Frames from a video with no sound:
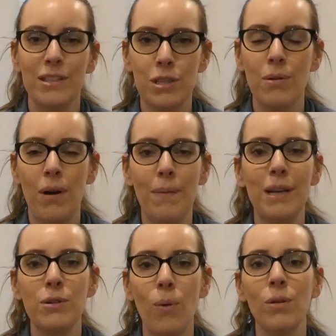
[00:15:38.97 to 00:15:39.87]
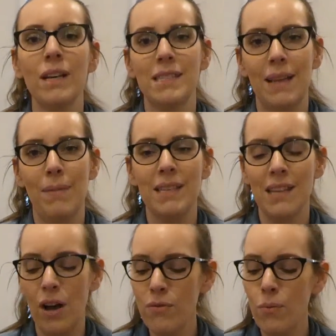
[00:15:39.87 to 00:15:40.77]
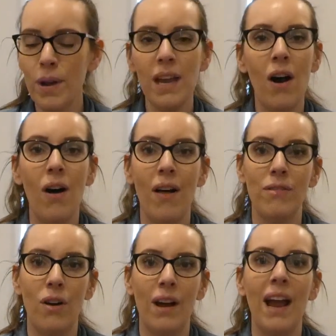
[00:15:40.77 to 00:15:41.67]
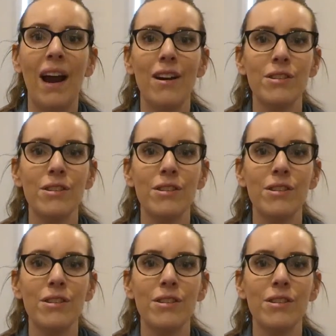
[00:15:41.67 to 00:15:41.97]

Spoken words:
2 oldest and myself, we all have long hair.